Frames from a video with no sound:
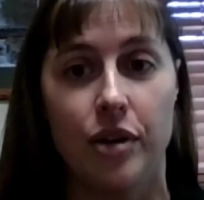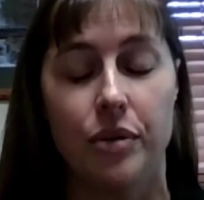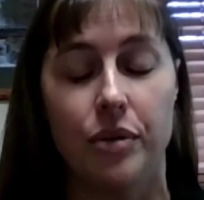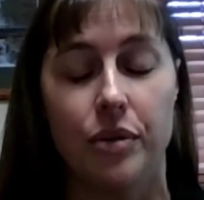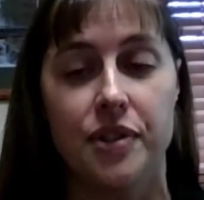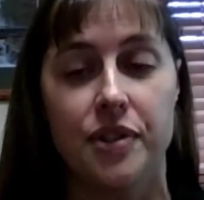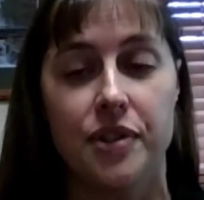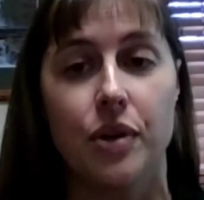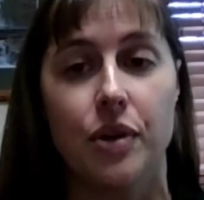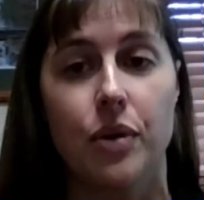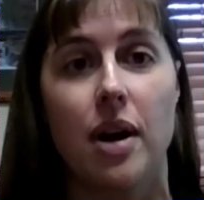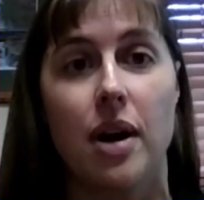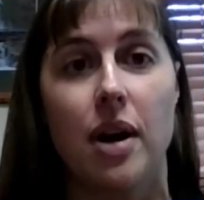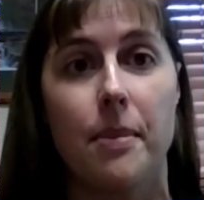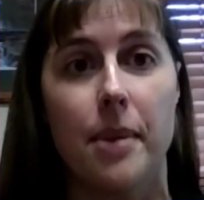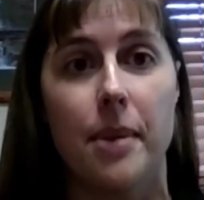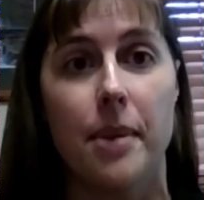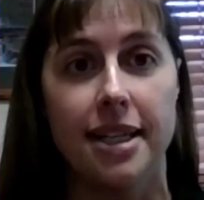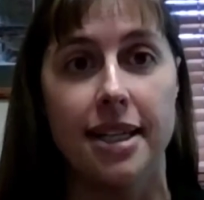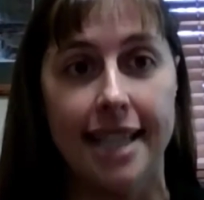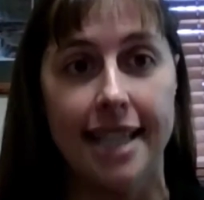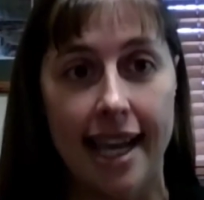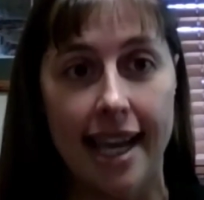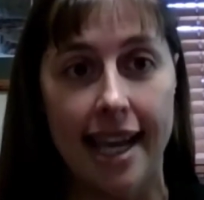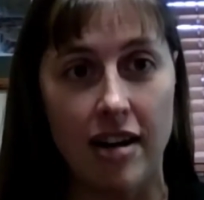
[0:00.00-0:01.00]
So our
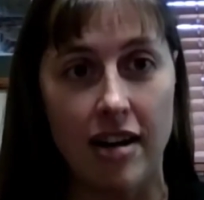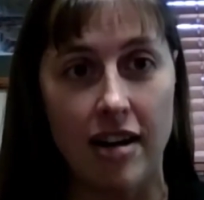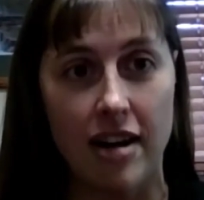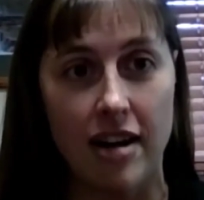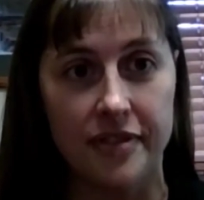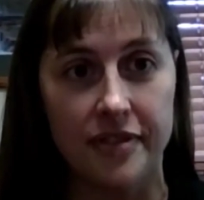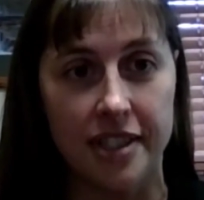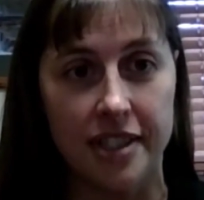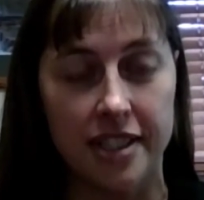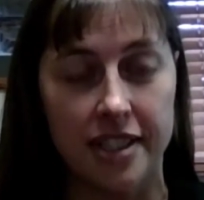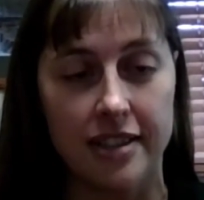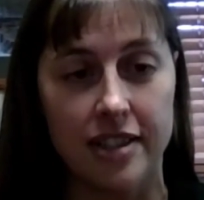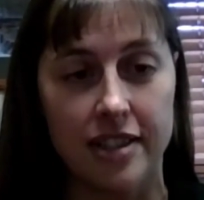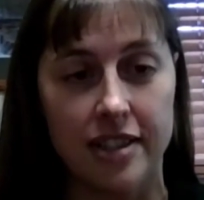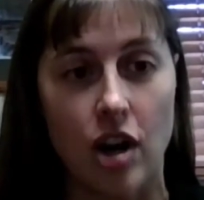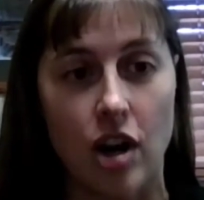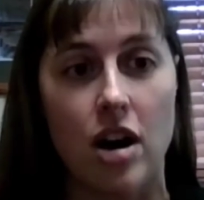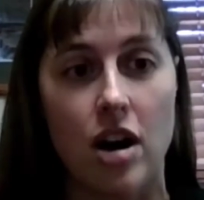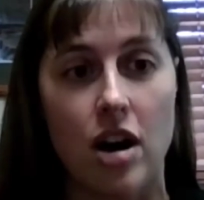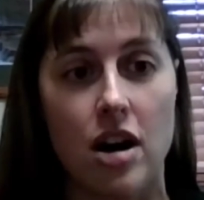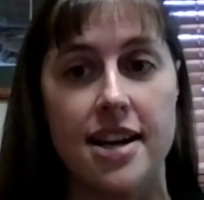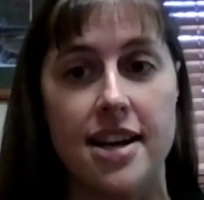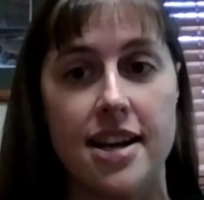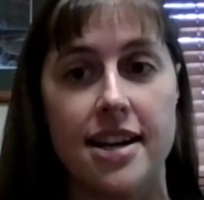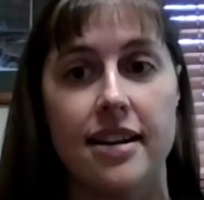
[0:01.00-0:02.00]
Montana offices
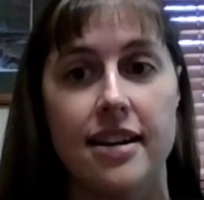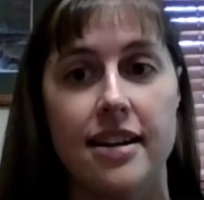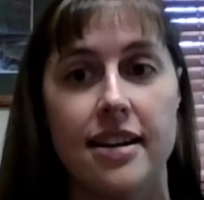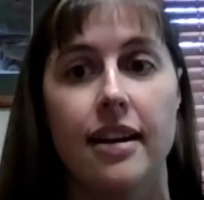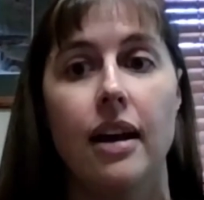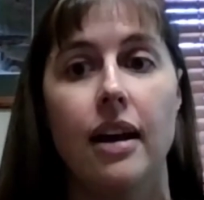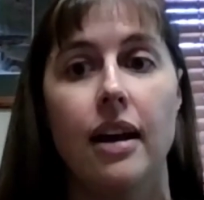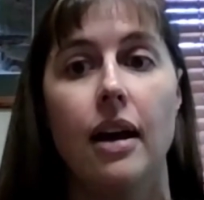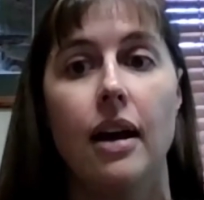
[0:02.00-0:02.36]
are in